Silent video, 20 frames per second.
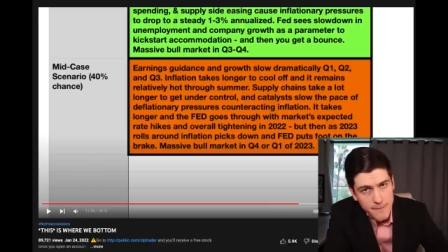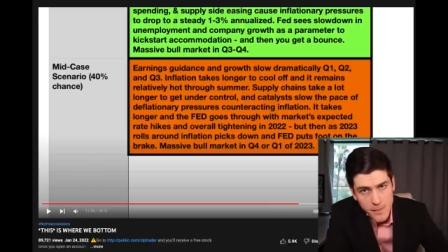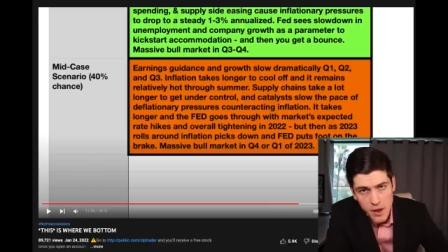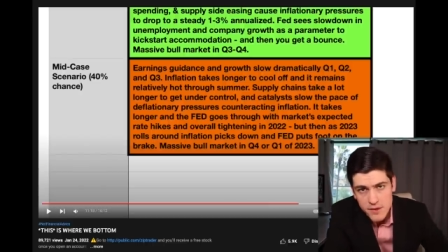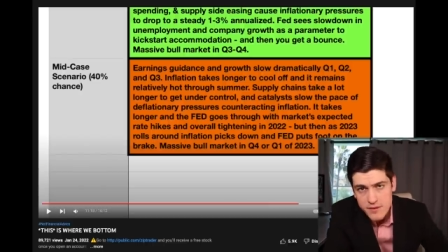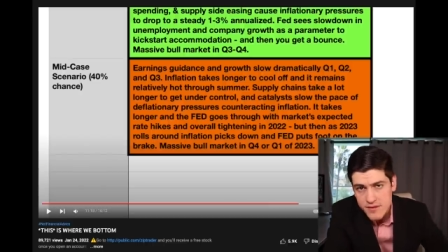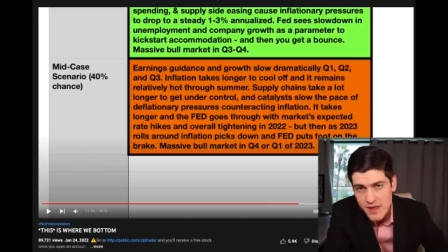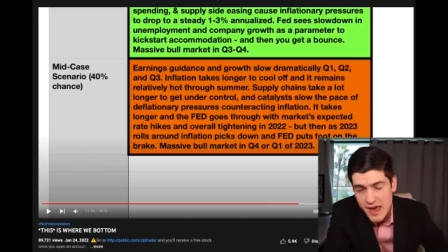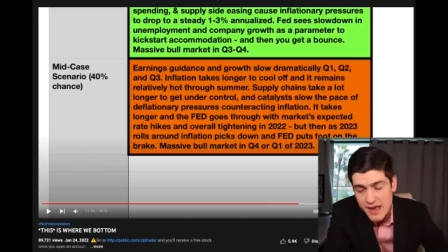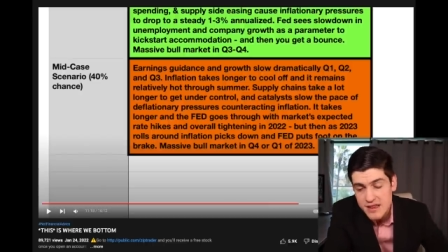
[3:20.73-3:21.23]

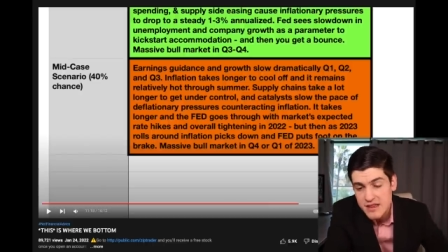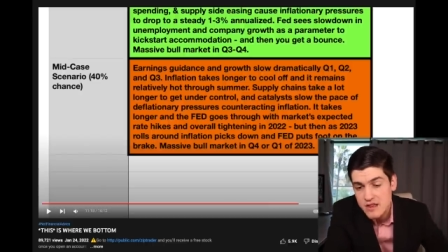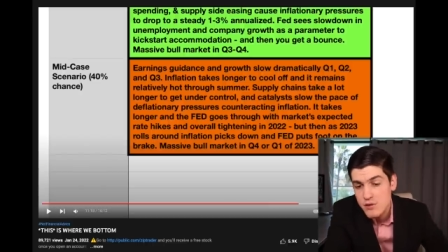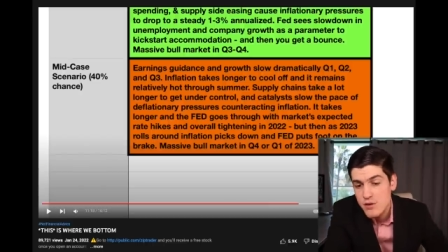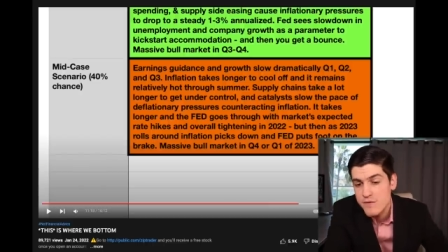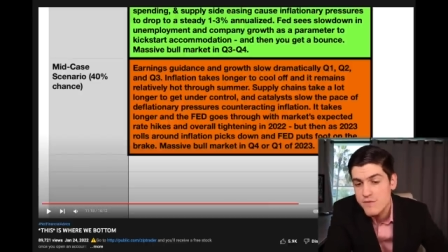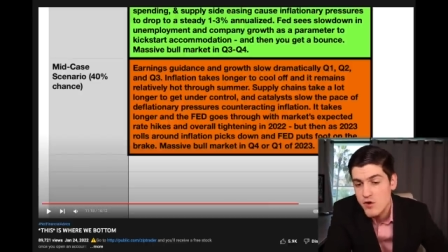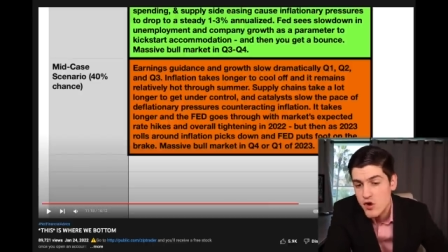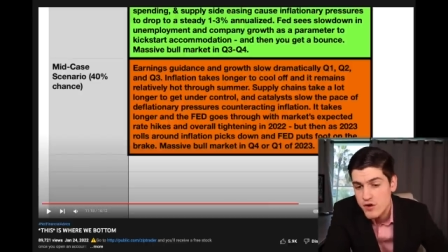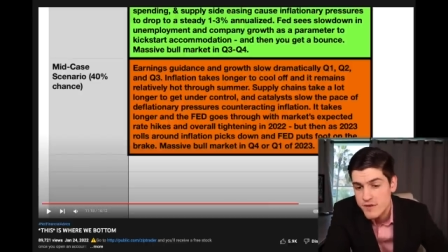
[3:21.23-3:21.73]
most likely
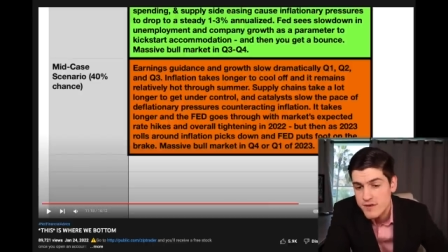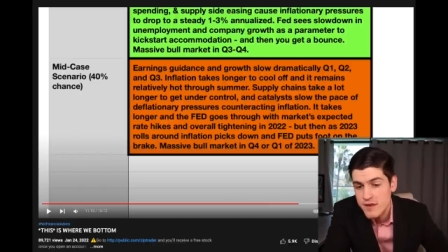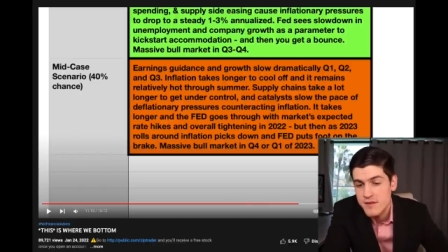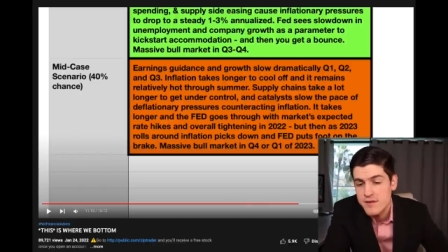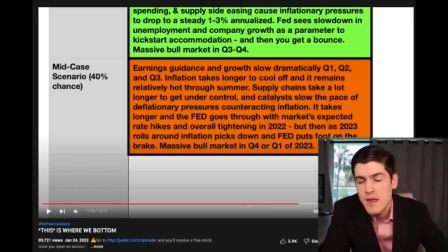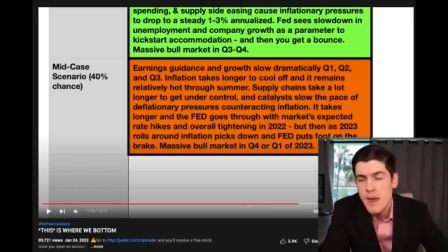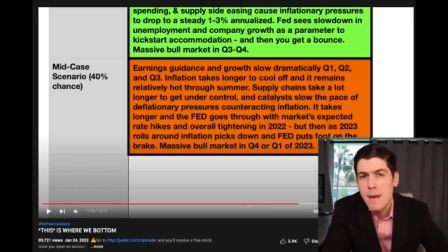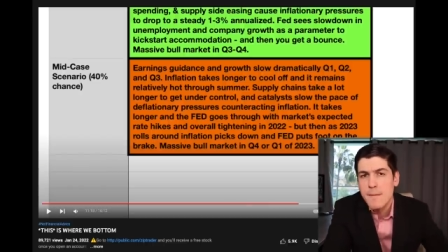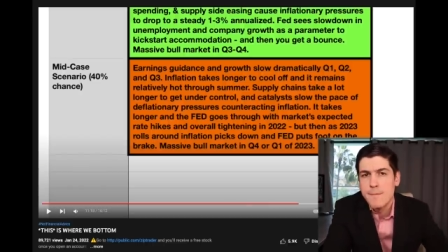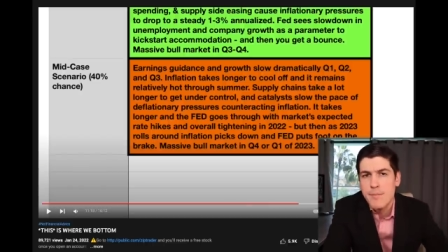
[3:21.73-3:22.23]

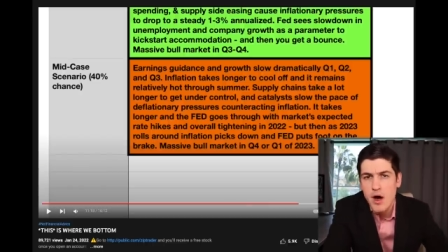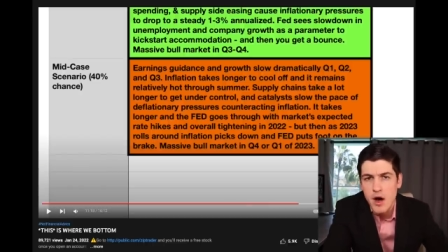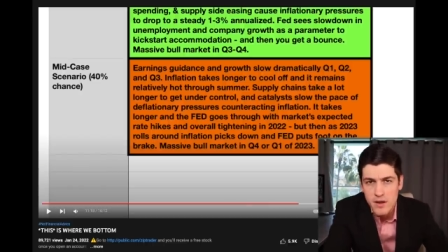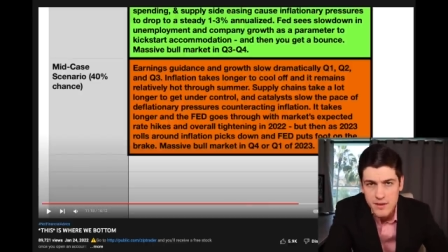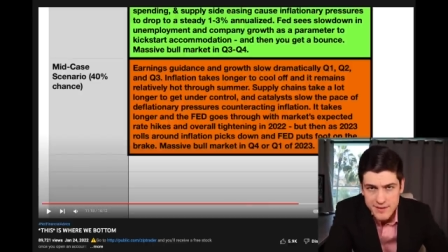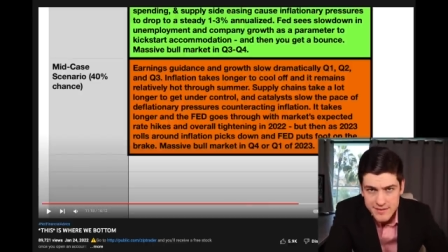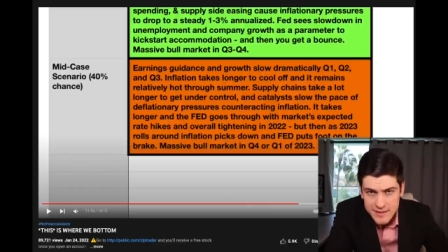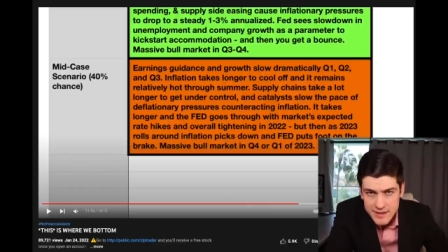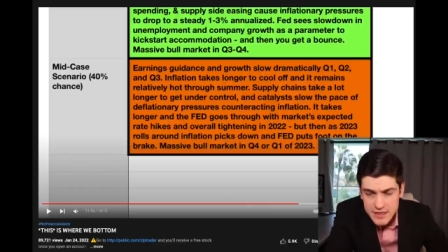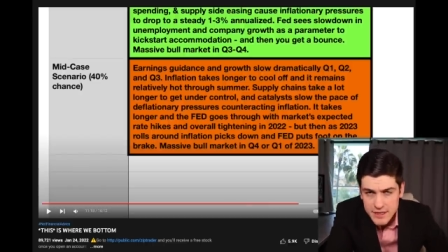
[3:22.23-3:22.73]
reverses
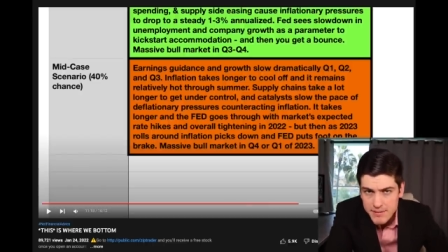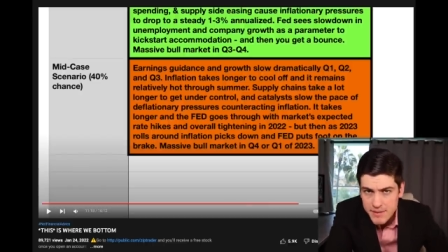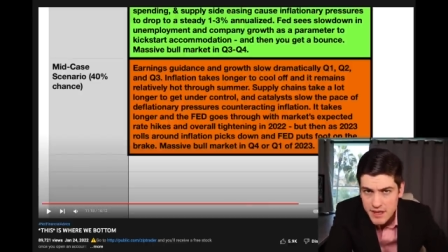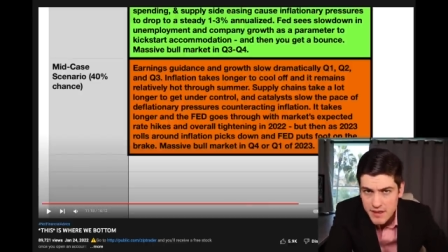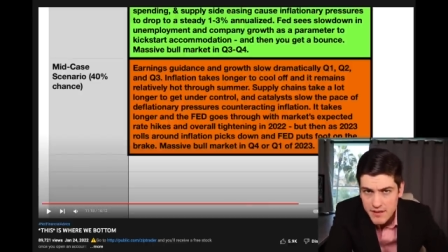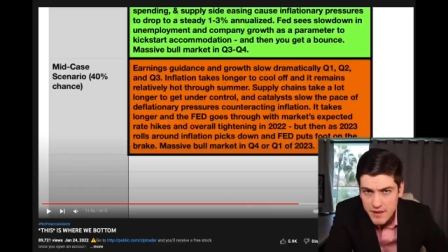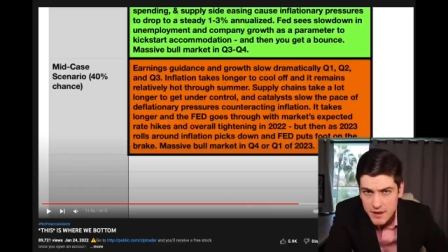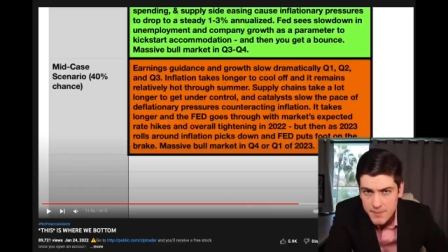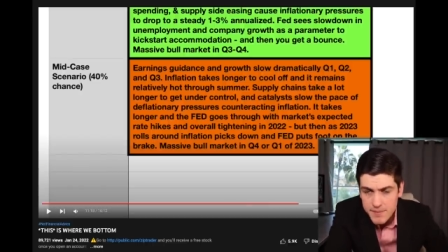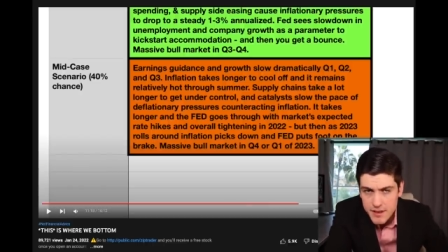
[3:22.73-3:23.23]
policy to be a
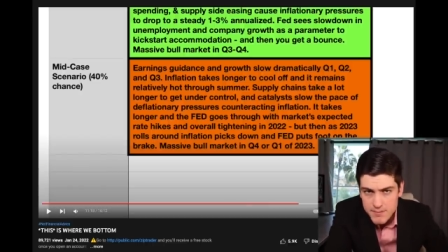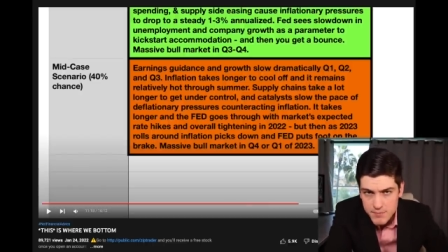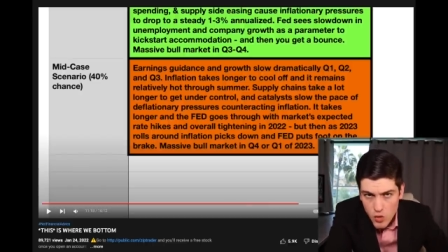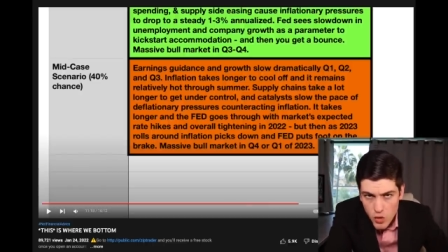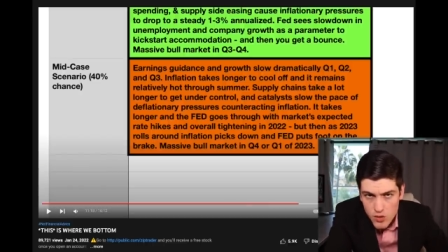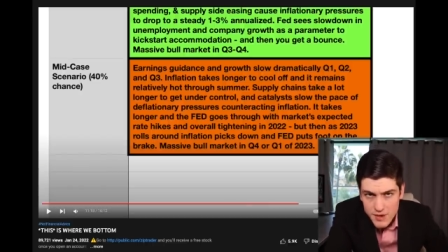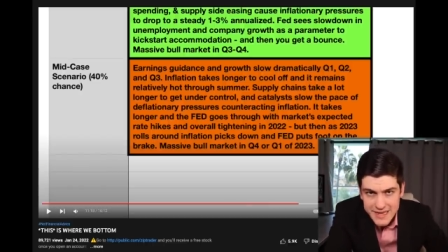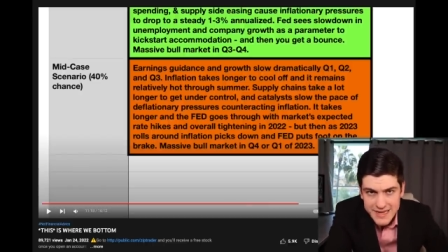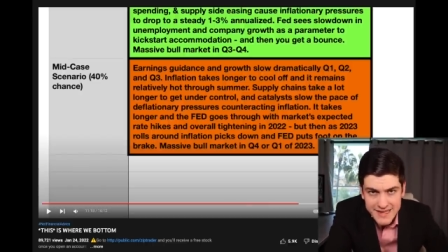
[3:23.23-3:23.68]
little bit more